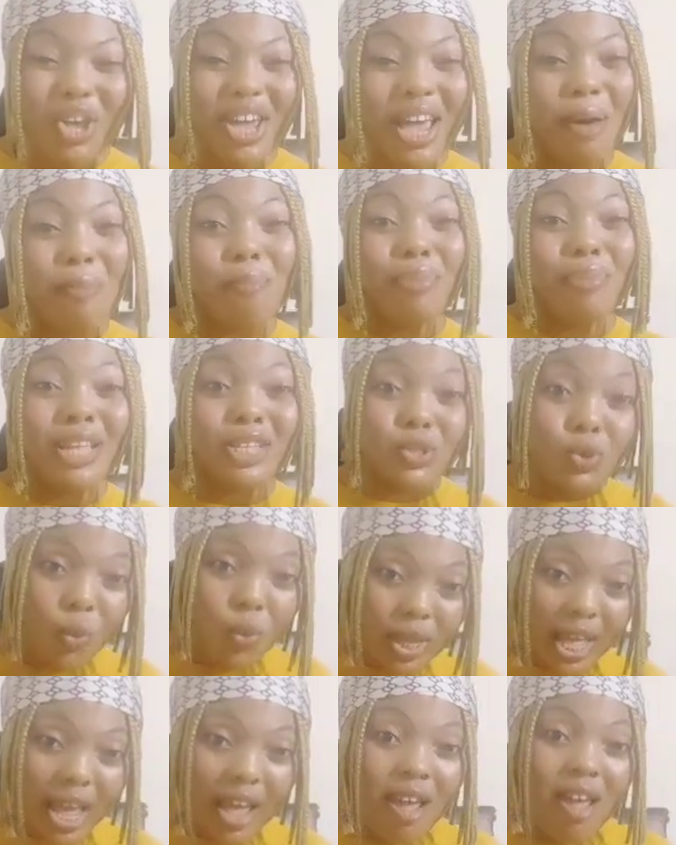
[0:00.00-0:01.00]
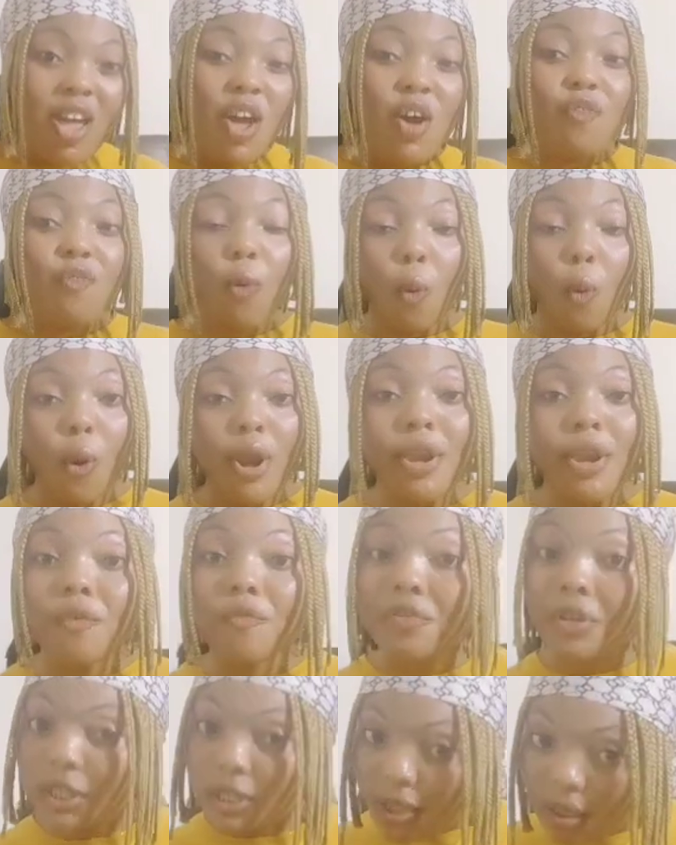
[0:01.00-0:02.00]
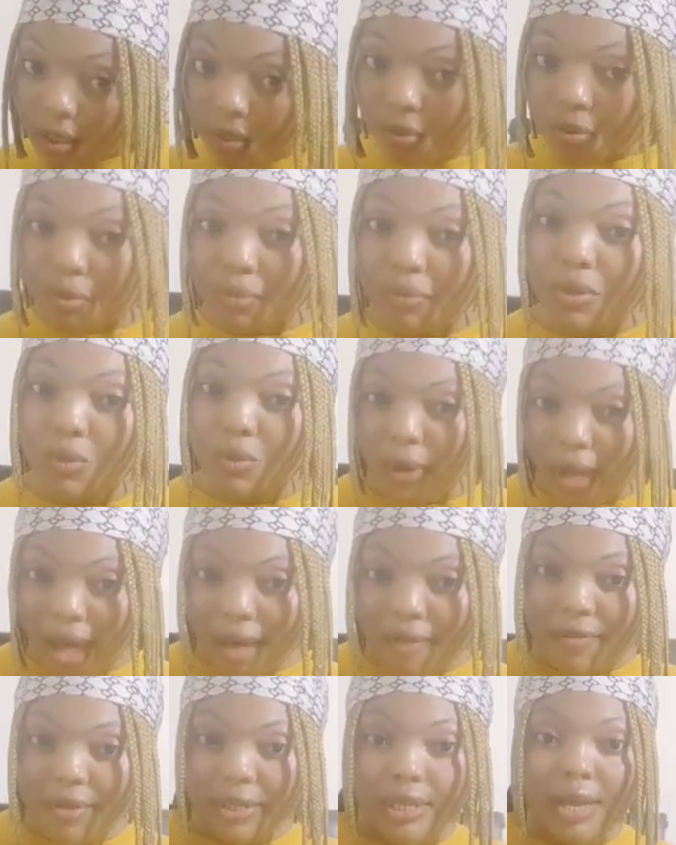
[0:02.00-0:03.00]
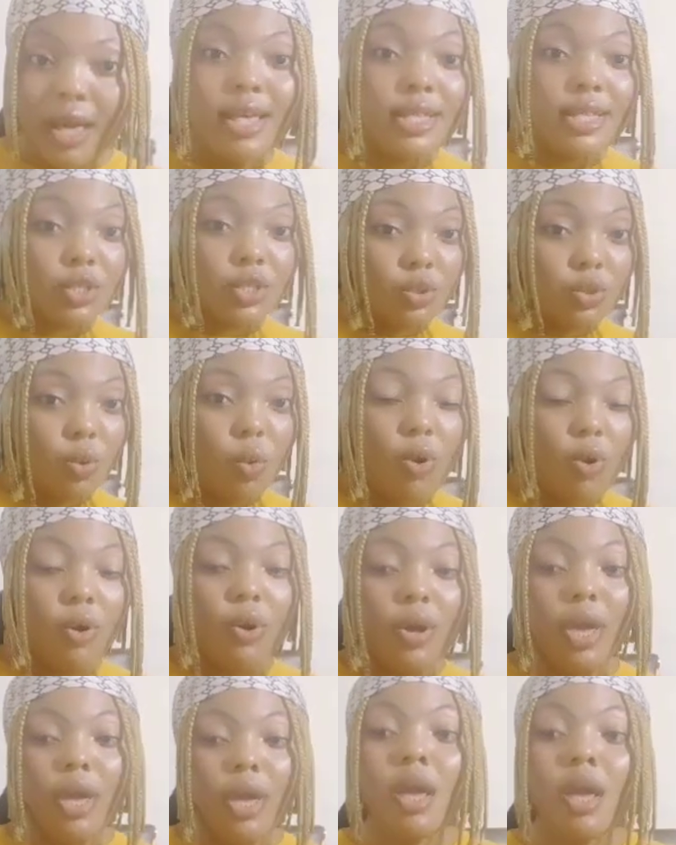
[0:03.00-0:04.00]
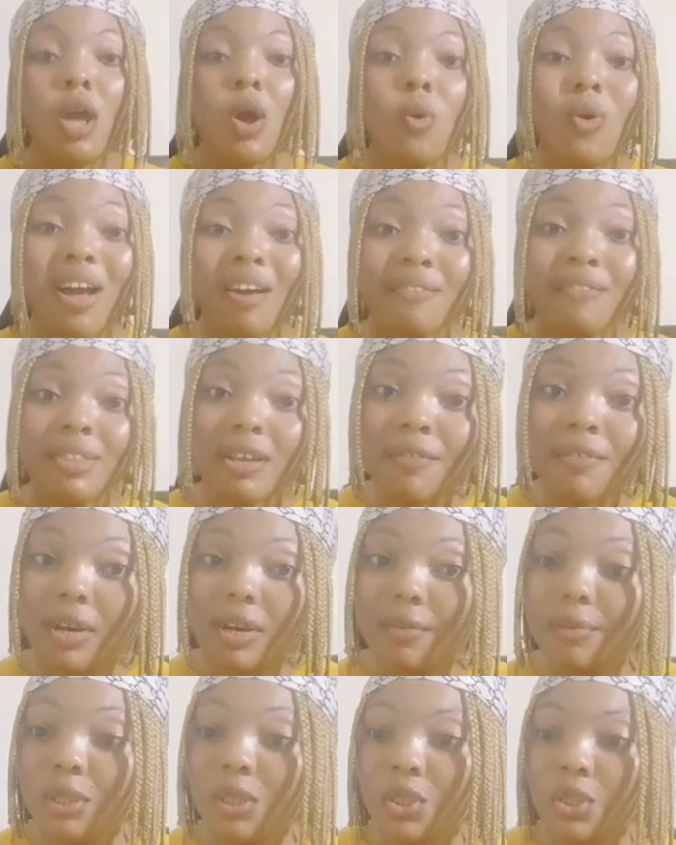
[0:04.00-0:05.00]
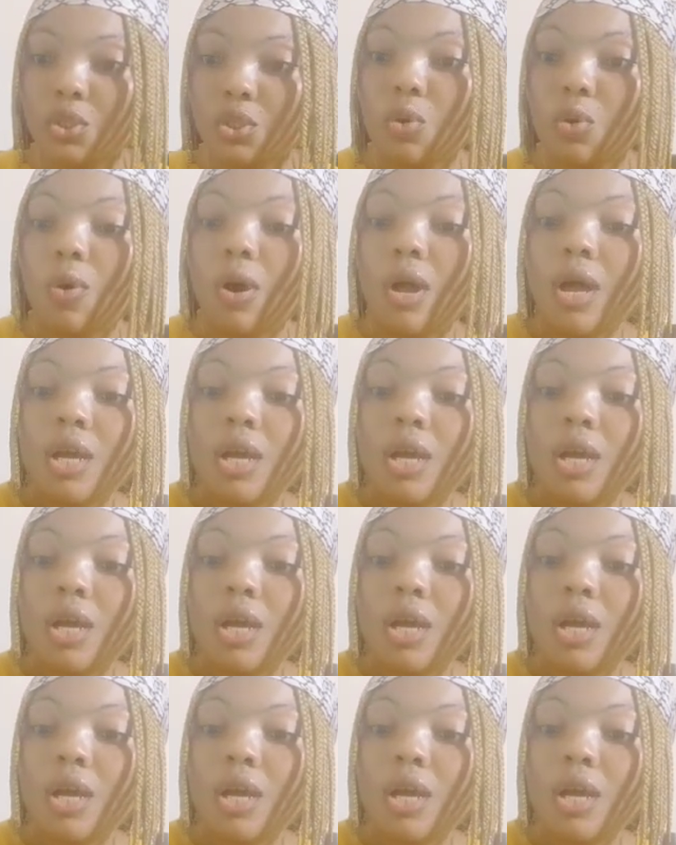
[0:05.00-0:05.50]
You can place order for any of these serums. We have it in store. Okay, we have it available in store.